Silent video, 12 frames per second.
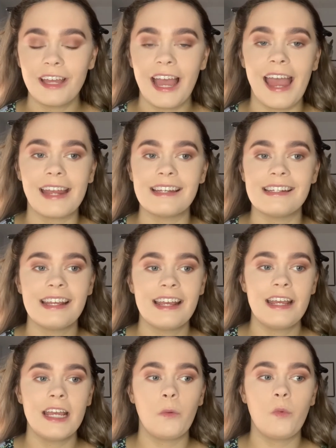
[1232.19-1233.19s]
And
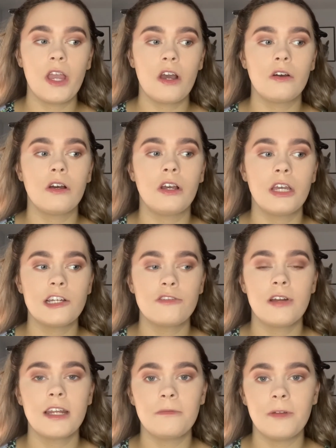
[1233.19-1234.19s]
we are
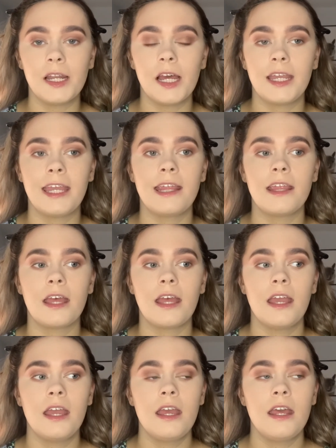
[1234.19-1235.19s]
incredibly lucky
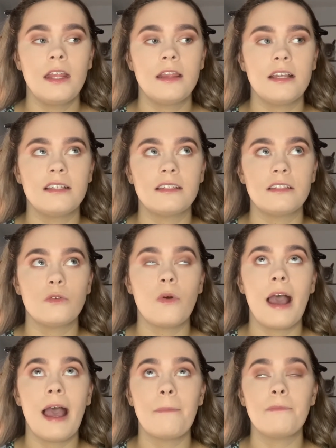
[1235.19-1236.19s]
that this has all
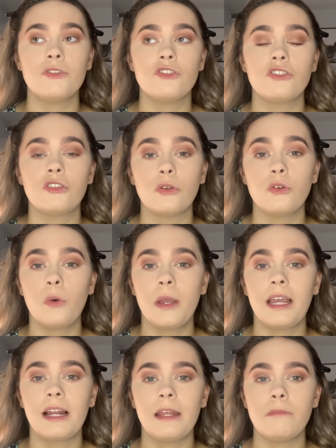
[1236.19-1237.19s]
happened so
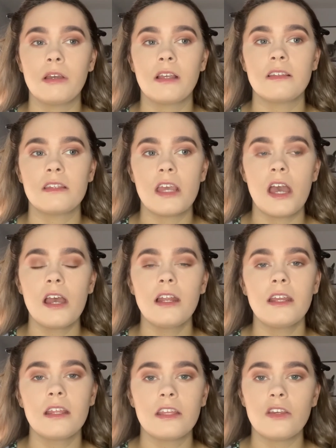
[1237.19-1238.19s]
quickly, because the
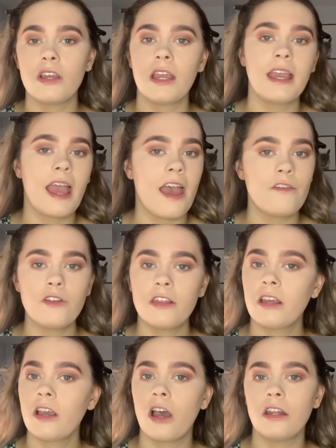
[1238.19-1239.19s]
earlier that you can get
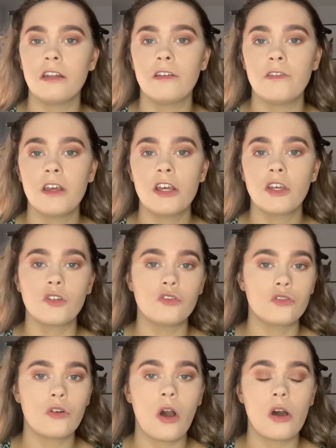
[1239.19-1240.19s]
everything kind of
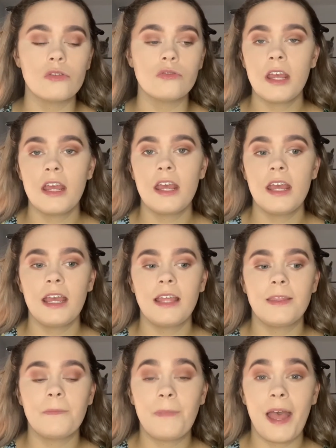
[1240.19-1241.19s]
controlled,
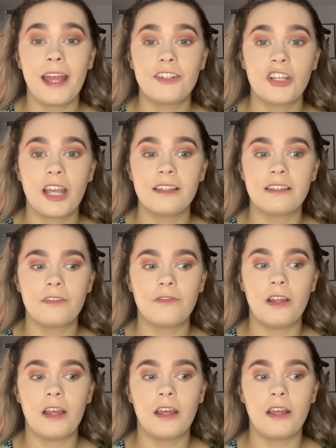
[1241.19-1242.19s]
the better chance of
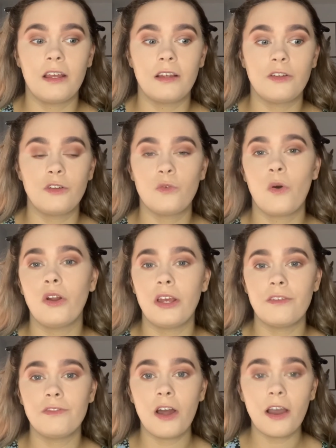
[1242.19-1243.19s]
a good quality
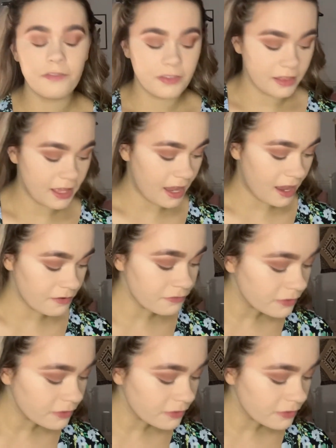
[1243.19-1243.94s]
of life that they have.